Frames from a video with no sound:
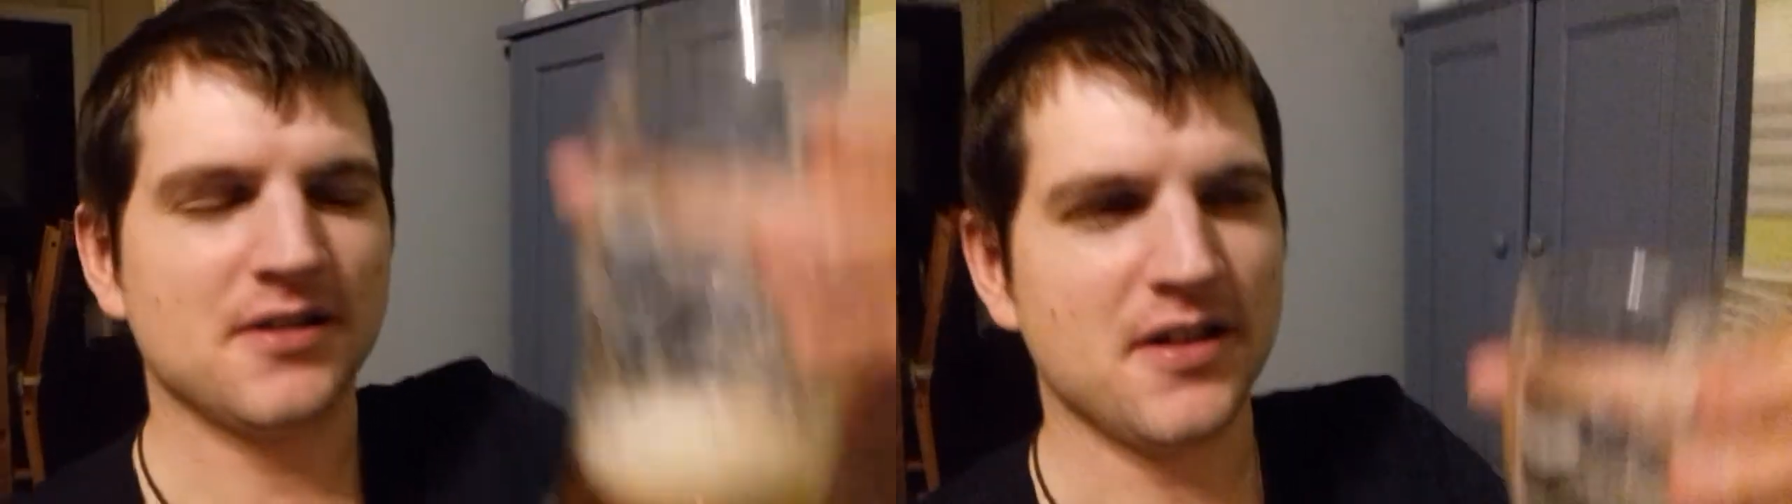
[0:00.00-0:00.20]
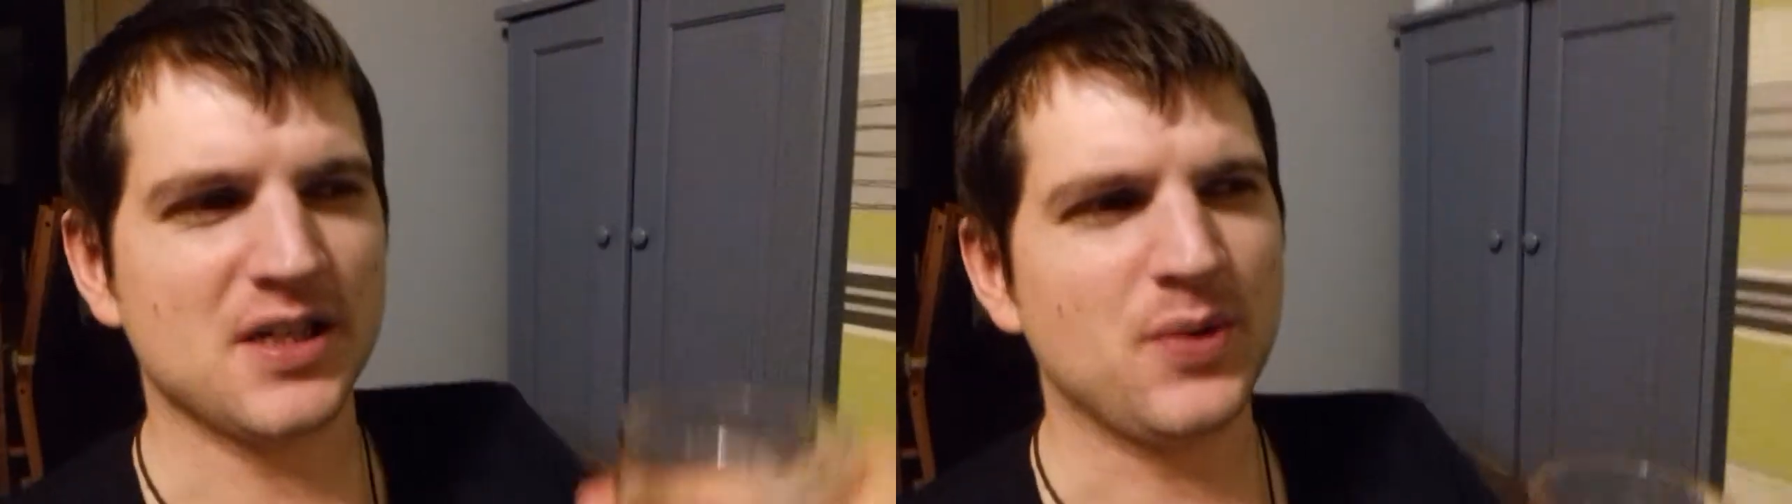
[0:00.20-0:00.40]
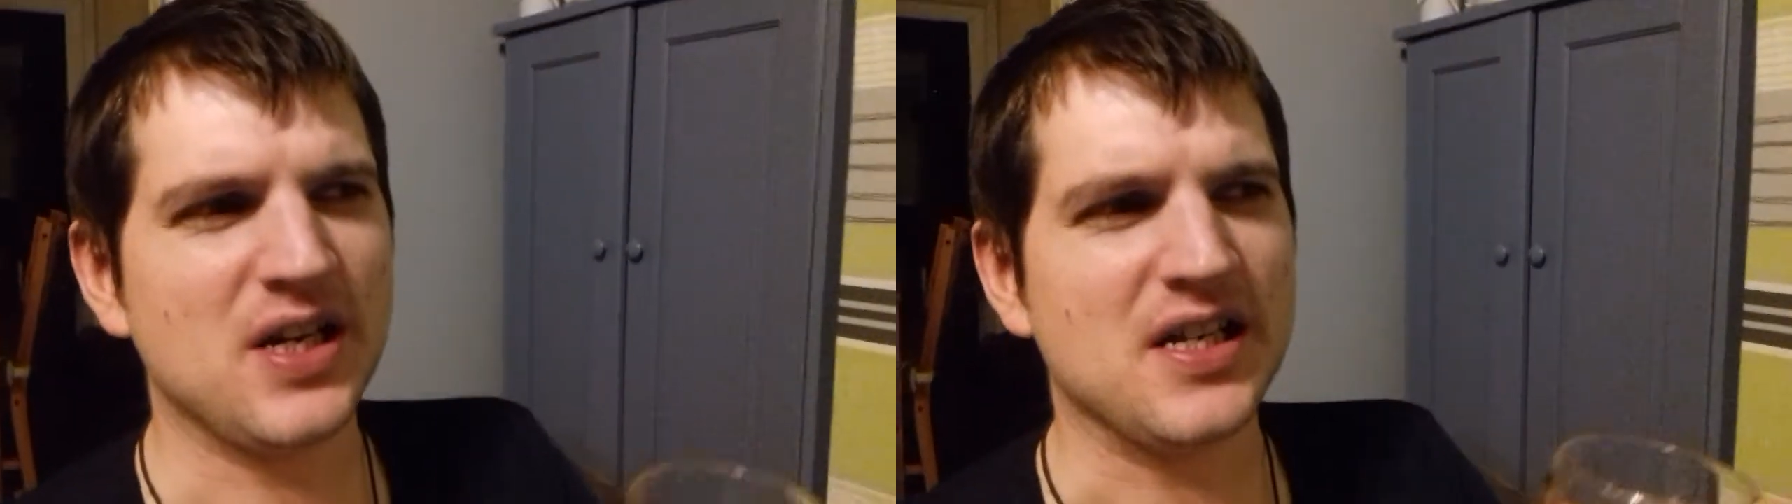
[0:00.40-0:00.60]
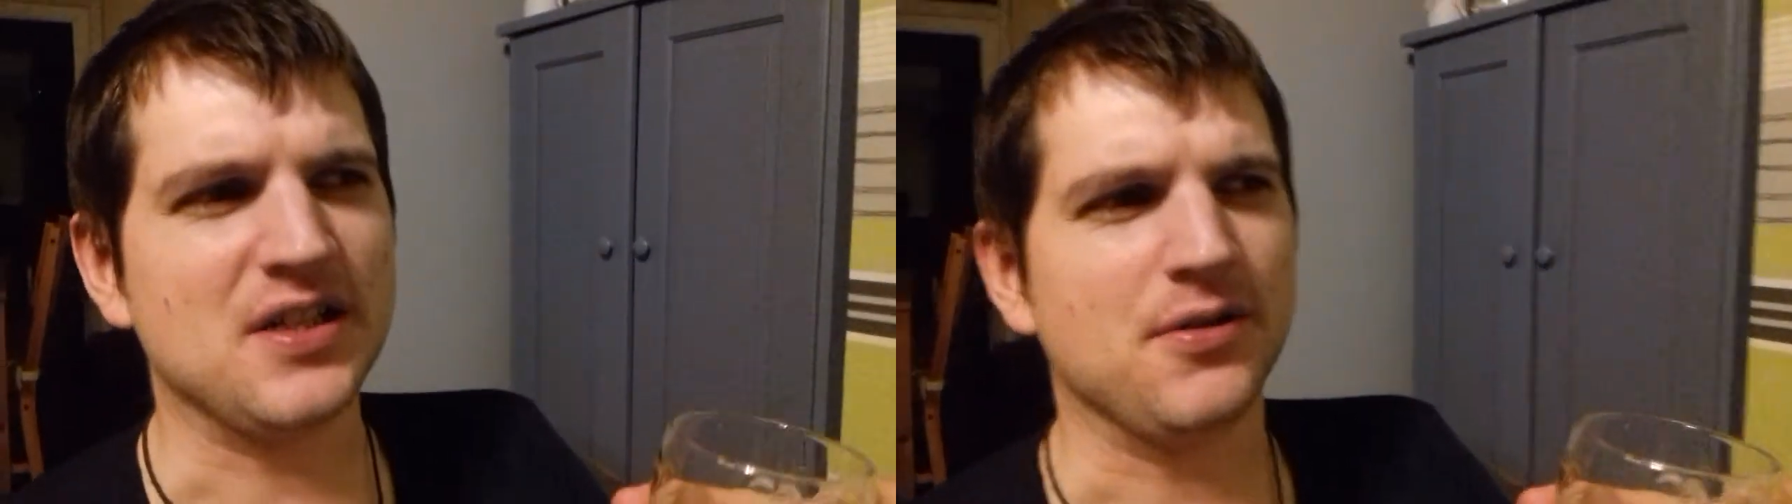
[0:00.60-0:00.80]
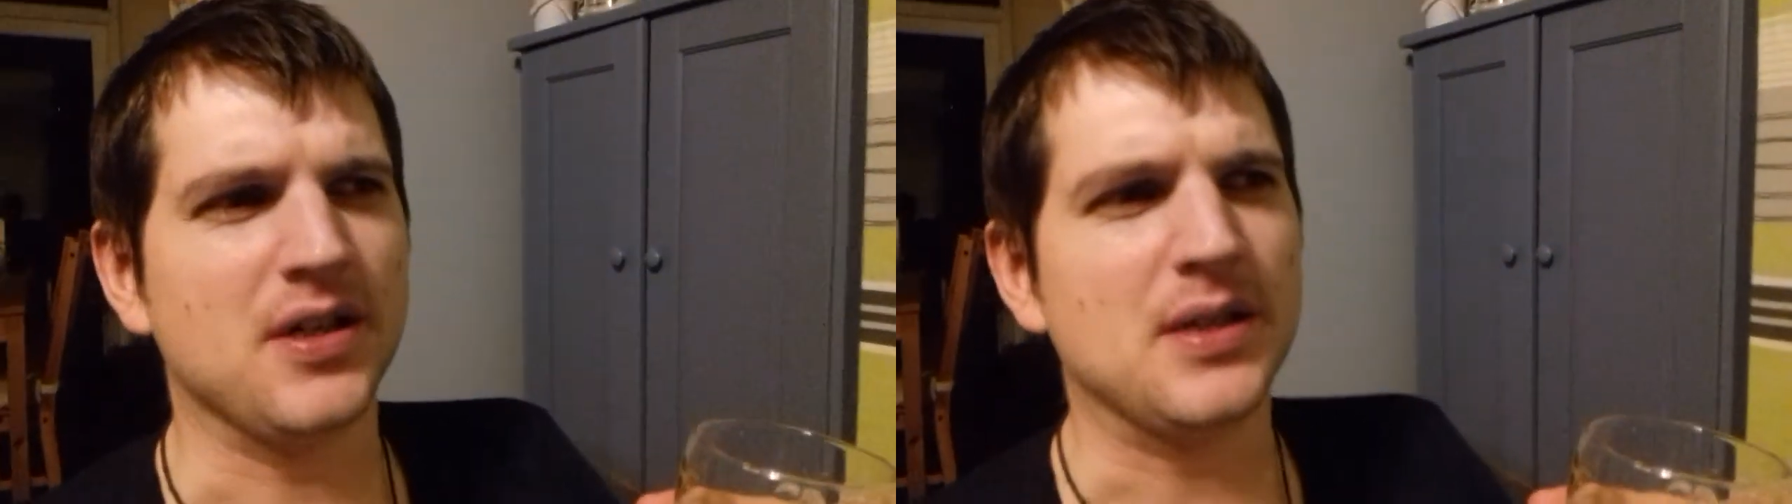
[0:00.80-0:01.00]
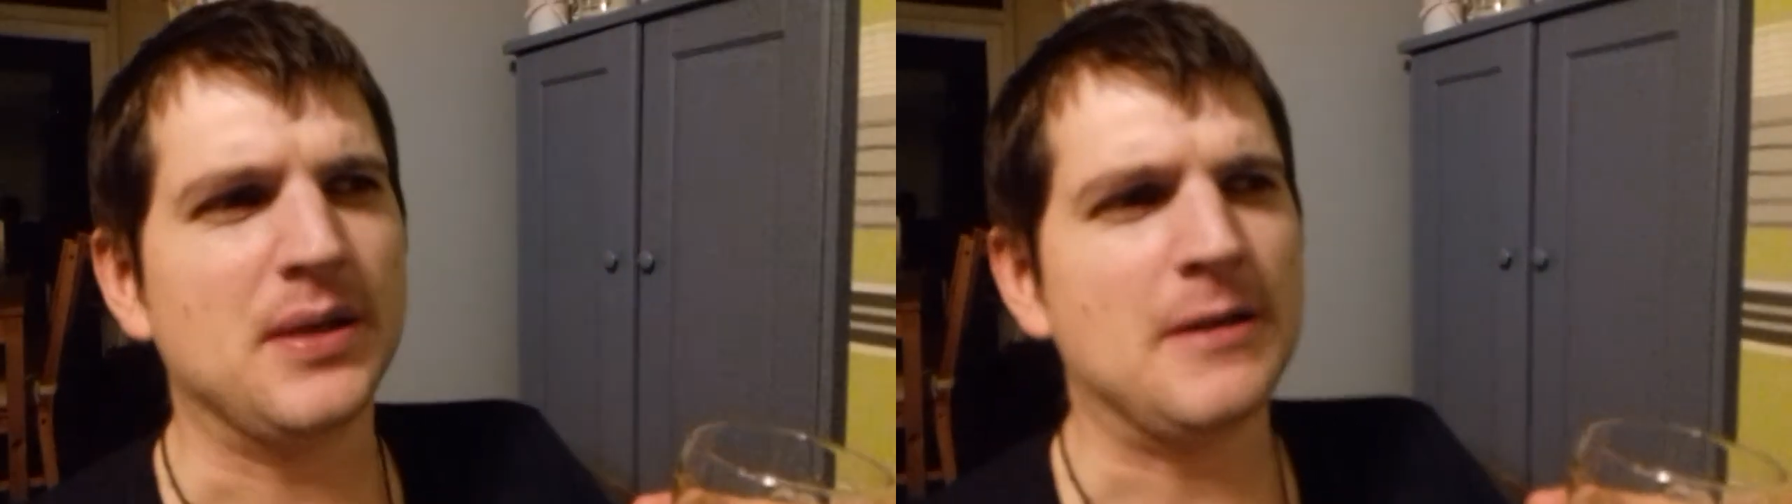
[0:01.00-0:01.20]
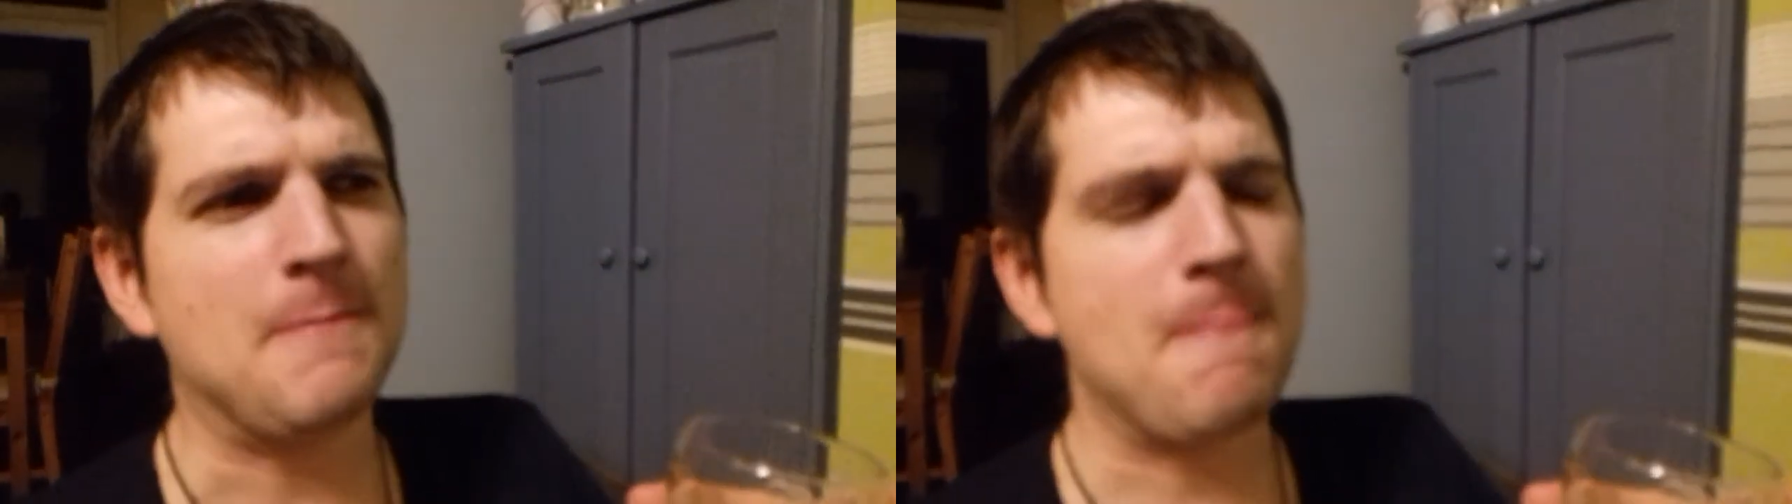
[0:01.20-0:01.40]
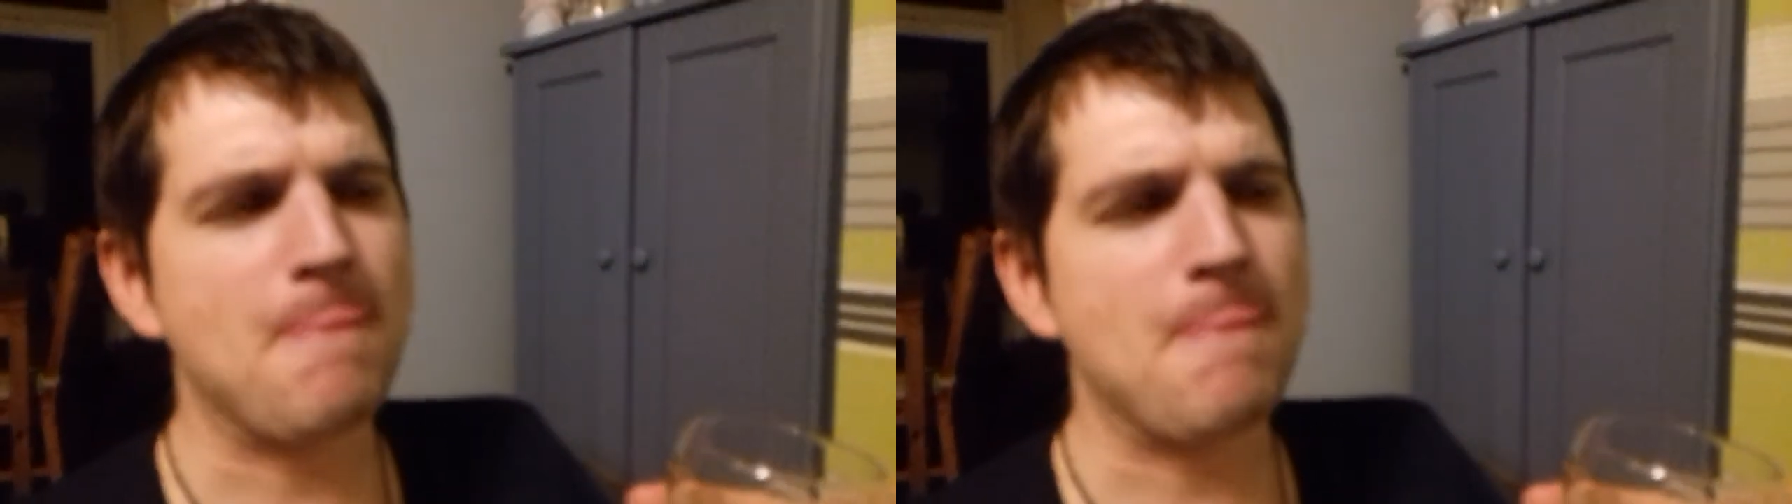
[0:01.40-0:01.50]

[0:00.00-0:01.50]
got a sweetness to it as well.